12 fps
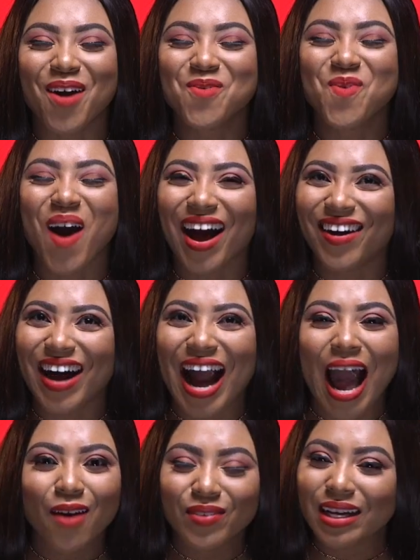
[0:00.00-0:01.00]
Well,
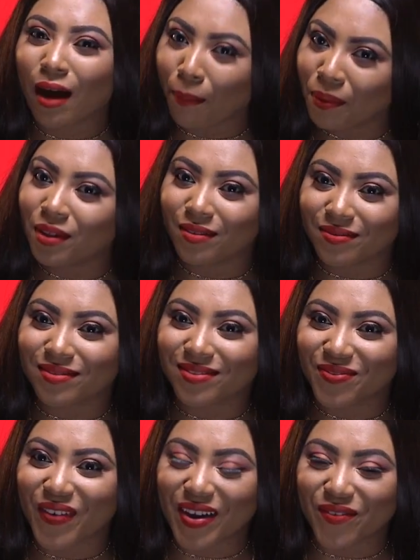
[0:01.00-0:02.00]
I have a couple of
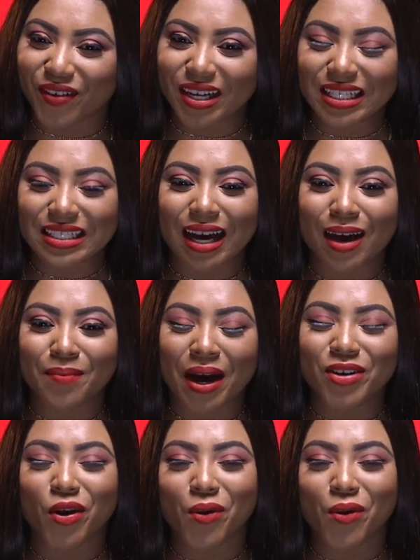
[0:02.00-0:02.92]
favorites. I